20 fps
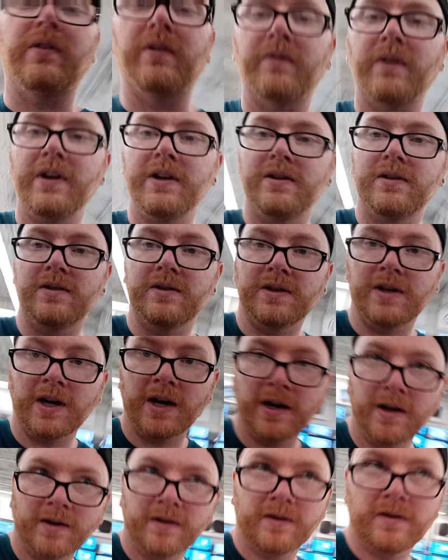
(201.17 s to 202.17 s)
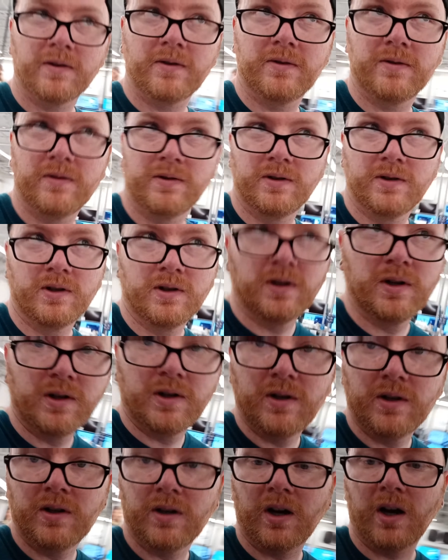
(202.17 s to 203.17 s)
Alright, now
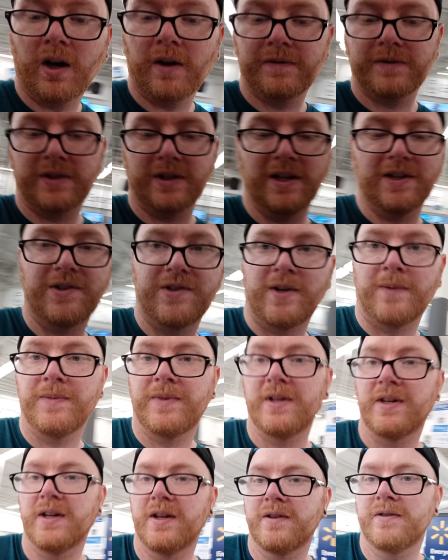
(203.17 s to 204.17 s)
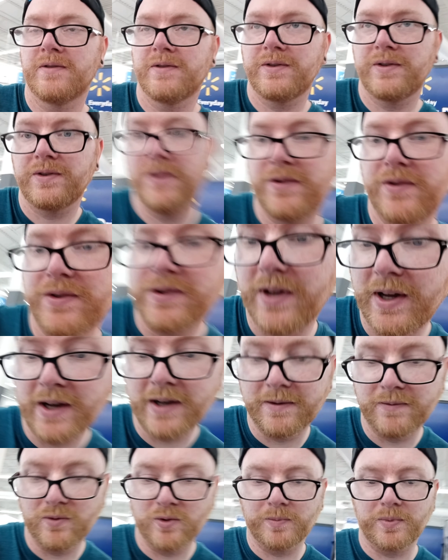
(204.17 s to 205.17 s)
off to get something else
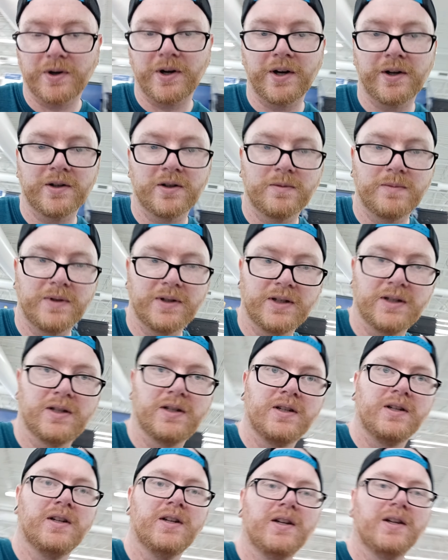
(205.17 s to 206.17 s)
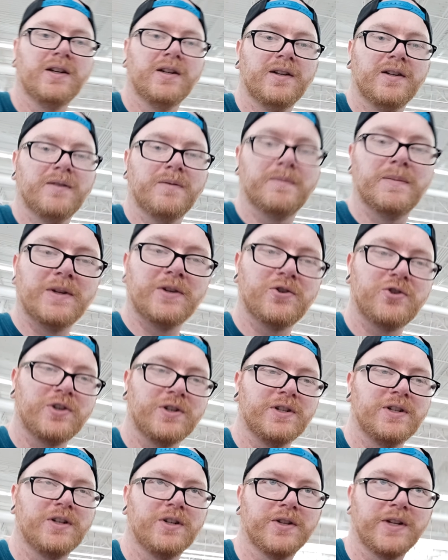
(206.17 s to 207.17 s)
that will probably be
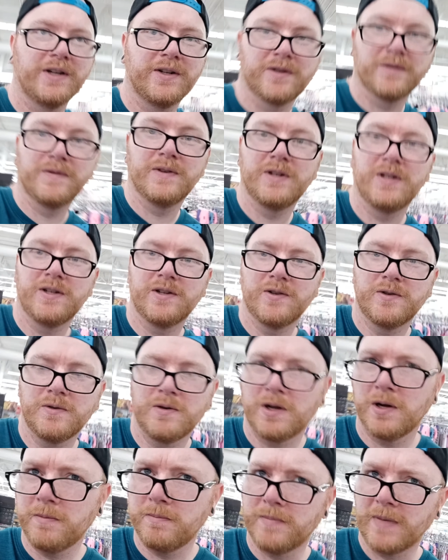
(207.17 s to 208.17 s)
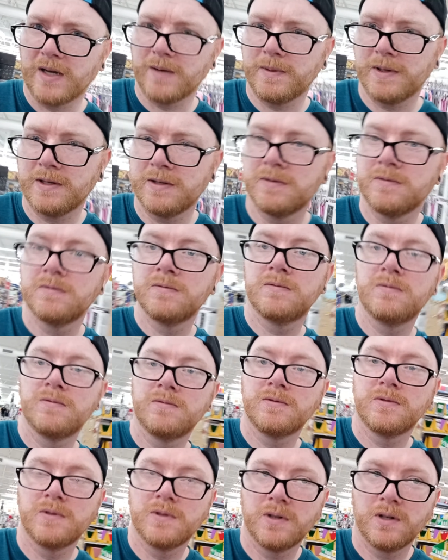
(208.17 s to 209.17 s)
mentioned in a later video, maybe.
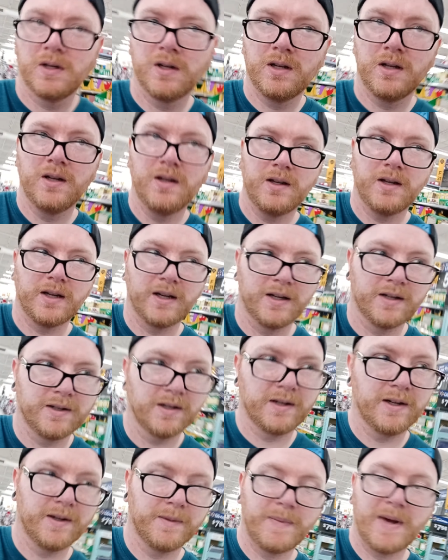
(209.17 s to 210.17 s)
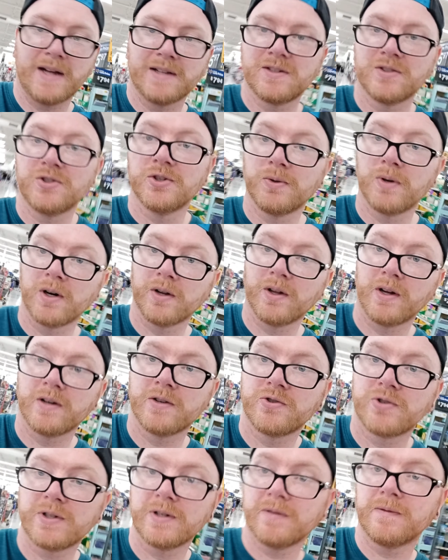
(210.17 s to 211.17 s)
And uh, back to do our
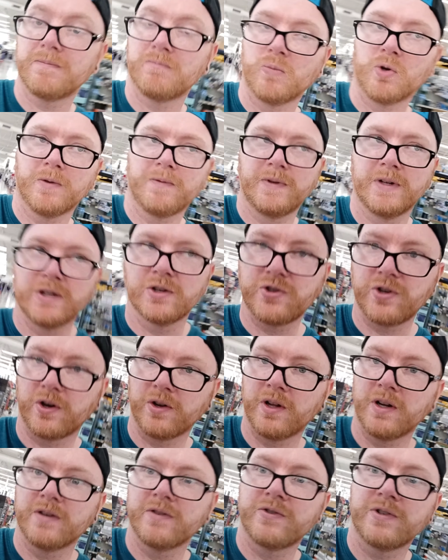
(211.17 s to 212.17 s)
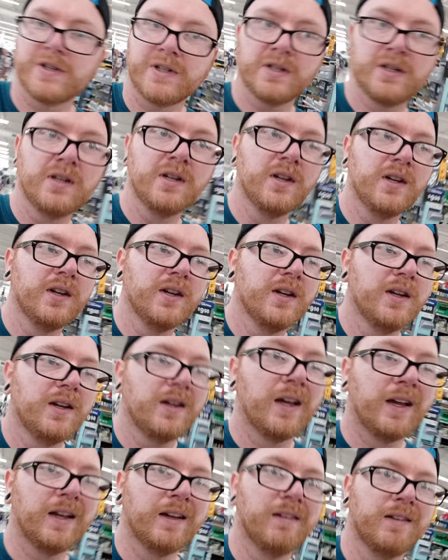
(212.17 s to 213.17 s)
laundry, and we'll finish our laundry,
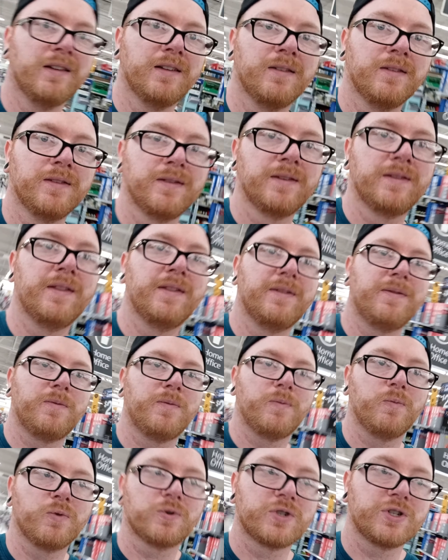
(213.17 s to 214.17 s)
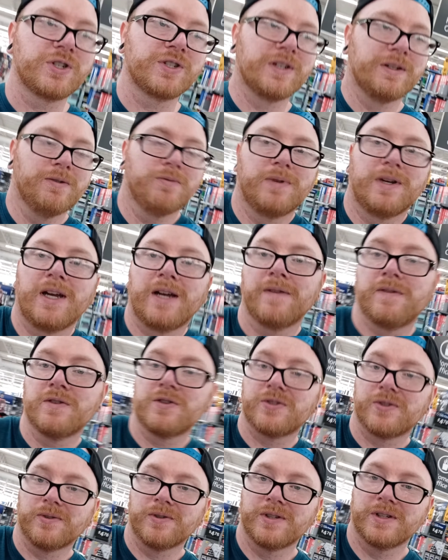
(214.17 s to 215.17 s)
and we'll just see what we have in
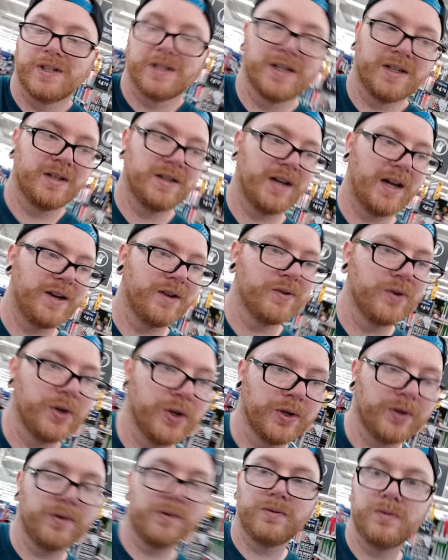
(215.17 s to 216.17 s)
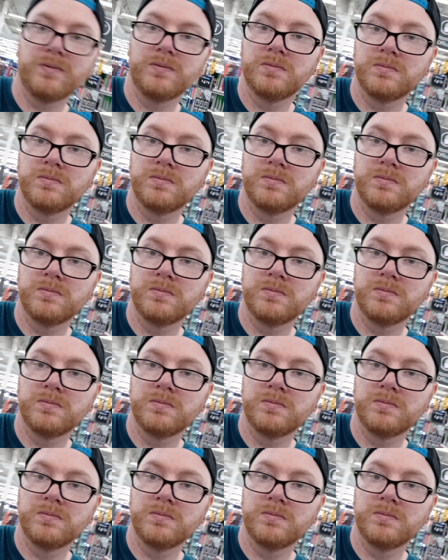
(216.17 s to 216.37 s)
store today. I don't know.